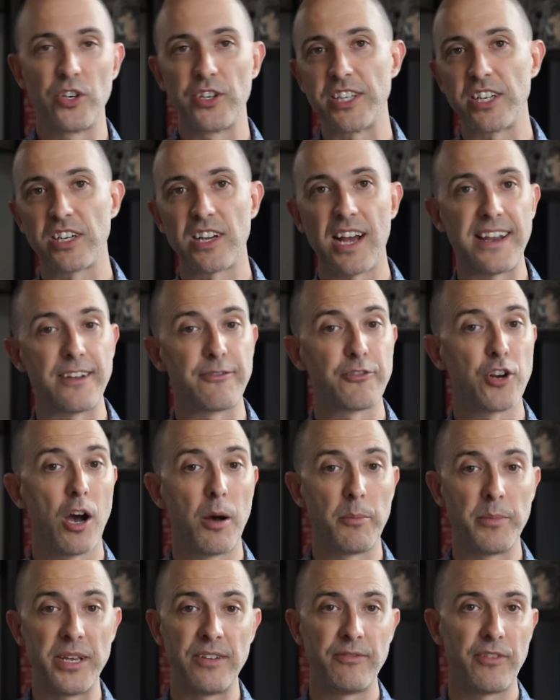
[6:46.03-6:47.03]
to kind of
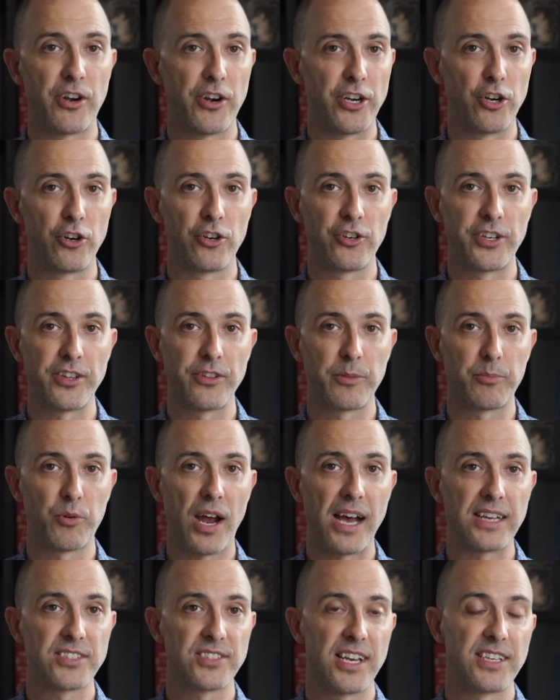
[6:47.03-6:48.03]
come in very early in the
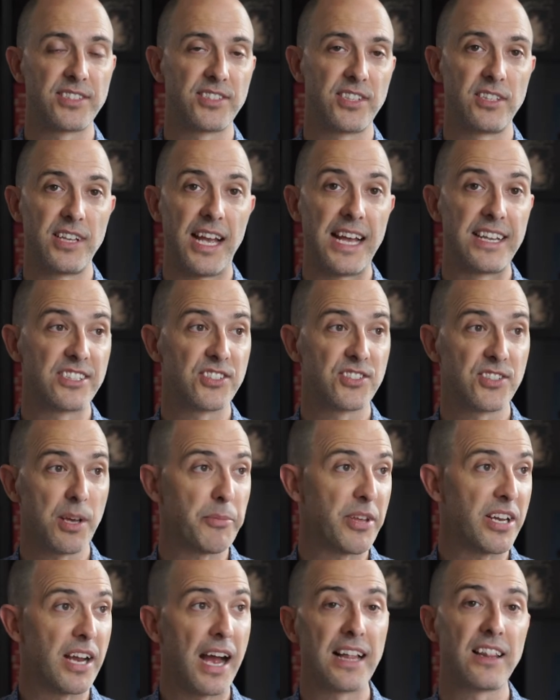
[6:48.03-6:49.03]
process. And it's
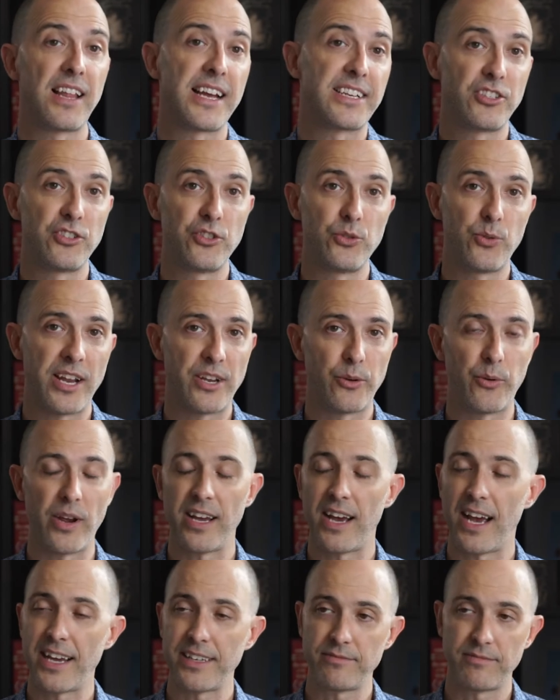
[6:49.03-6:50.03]
something I like to do
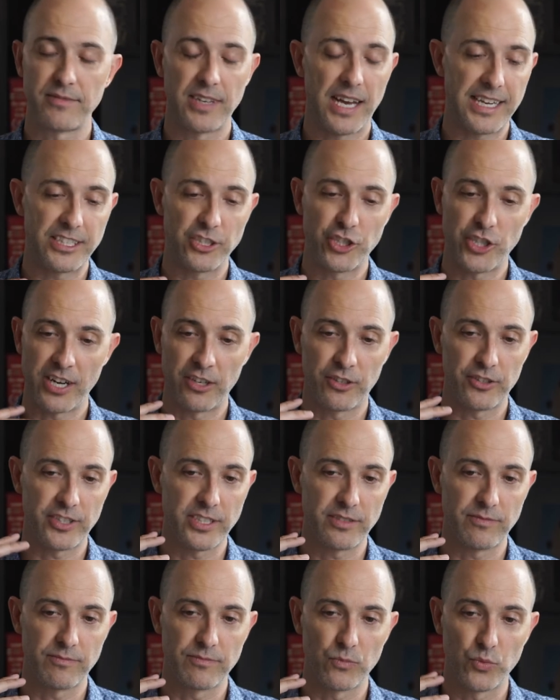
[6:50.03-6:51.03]
anyway. I
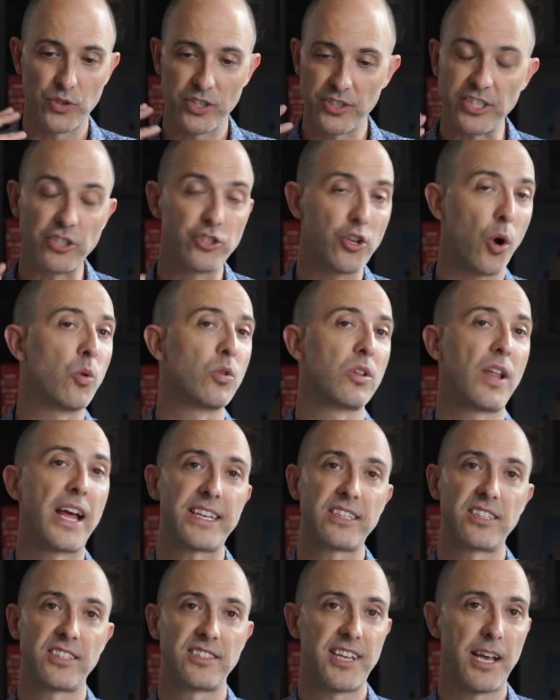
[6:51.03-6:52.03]
generally really don't
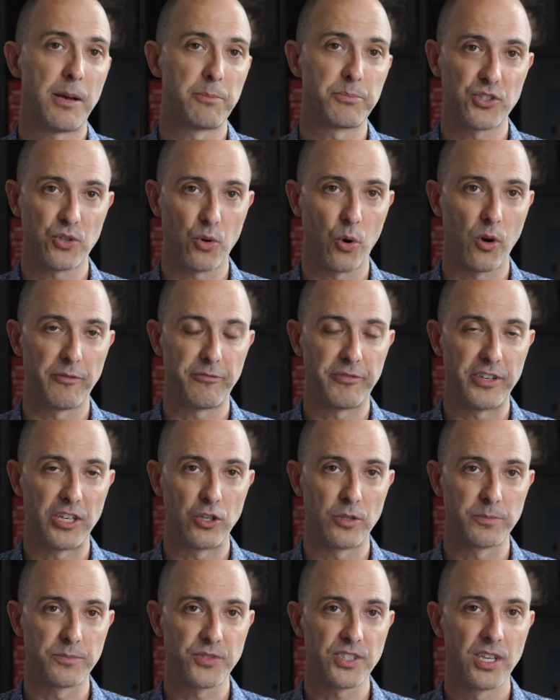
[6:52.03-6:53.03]
like to temp score
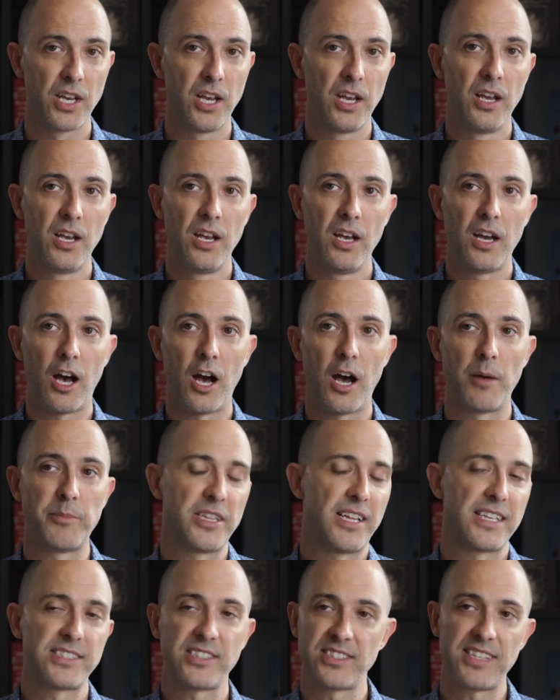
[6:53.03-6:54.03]
films
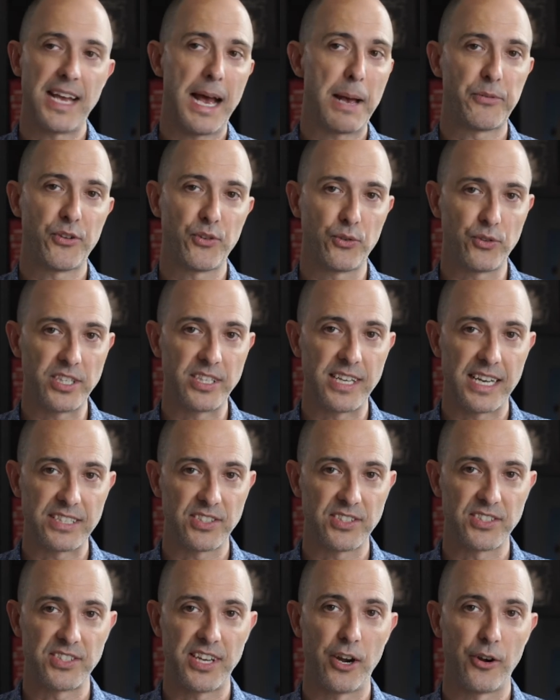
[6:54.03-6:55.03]
unless it's absolutely
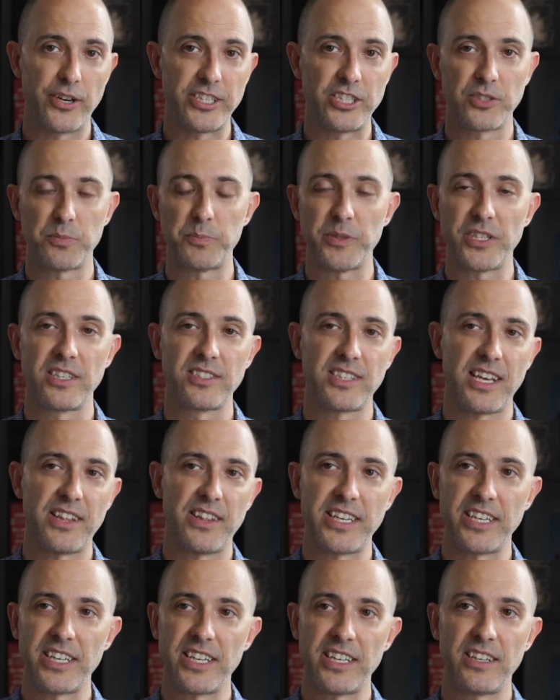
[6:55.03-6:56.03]
necessary, just because I
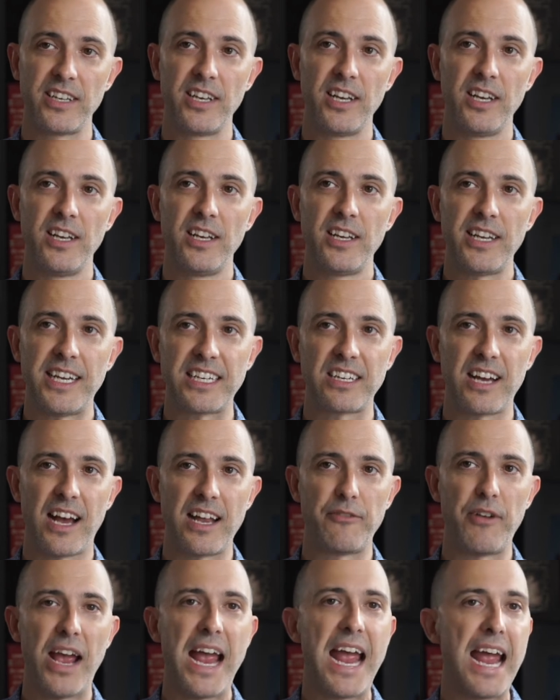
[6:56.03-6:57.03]
think it kind
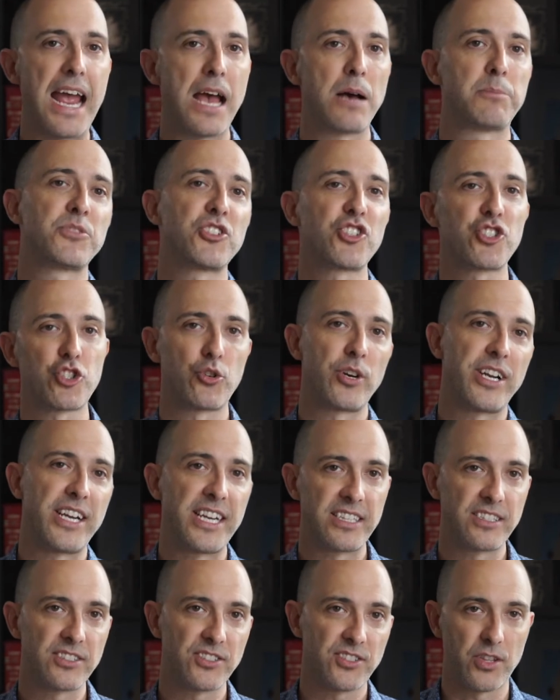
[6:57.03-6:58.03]
of
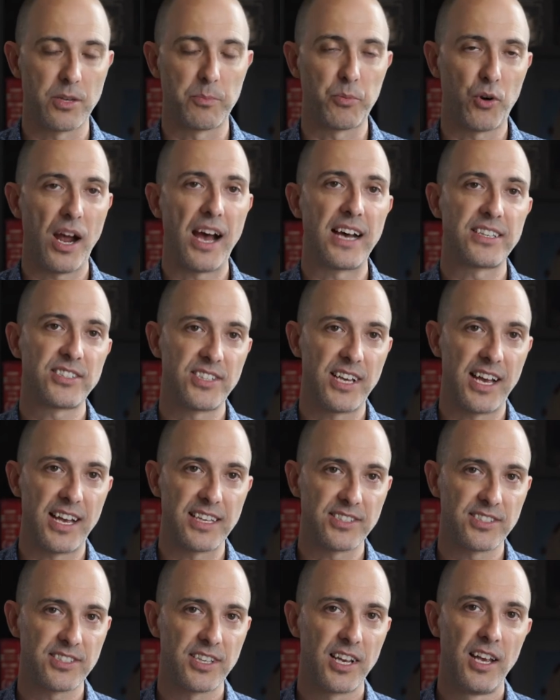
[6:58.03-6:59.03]
hamstrings the
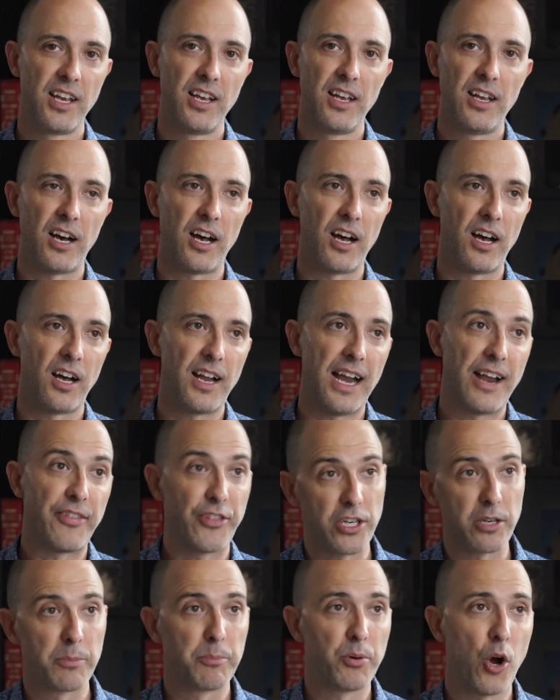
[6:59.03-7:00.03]
process and the
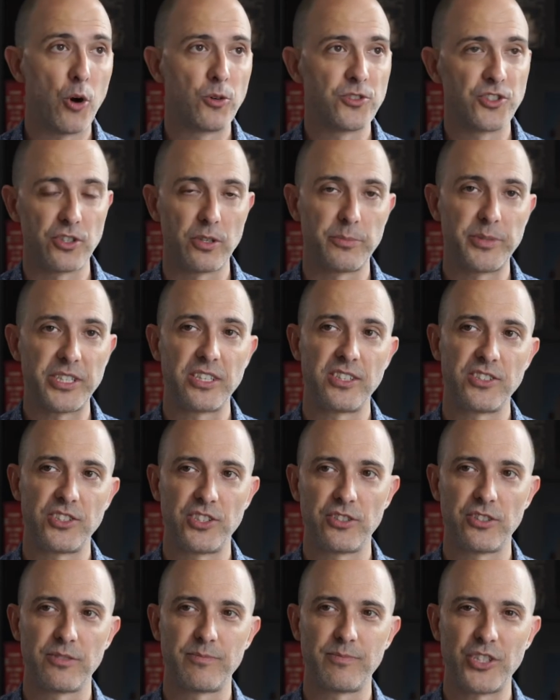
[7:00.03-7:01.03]
composer, because
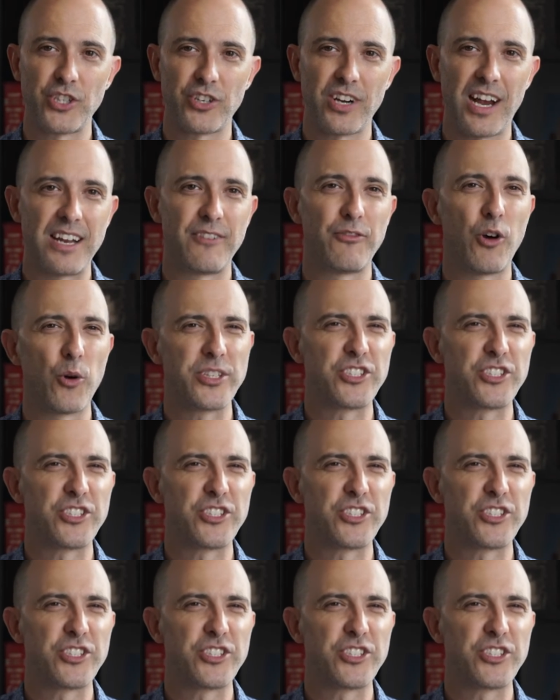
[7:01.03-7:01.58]
you're kind of always